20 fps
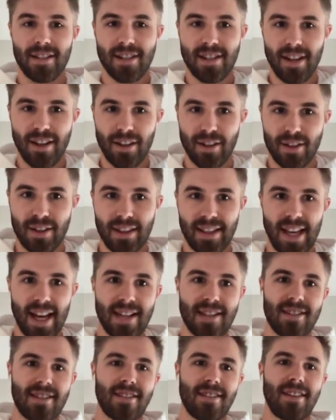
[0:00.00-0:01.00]
So
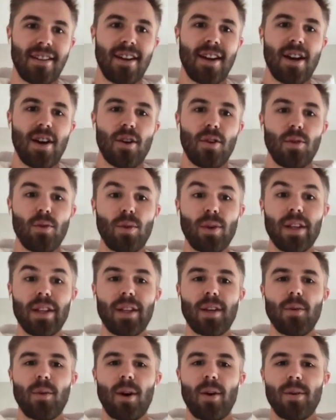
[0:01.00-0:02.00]
that's
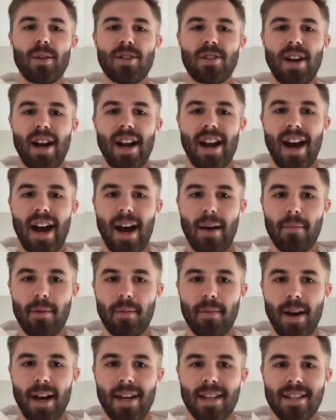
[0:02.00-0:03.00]
really what we try to
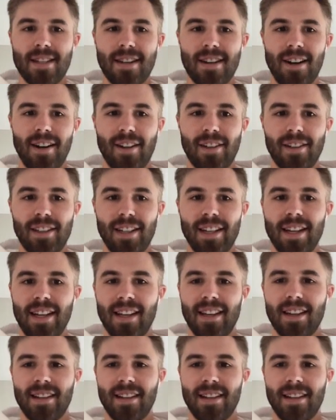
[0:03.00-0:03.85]
optimize in our clinic,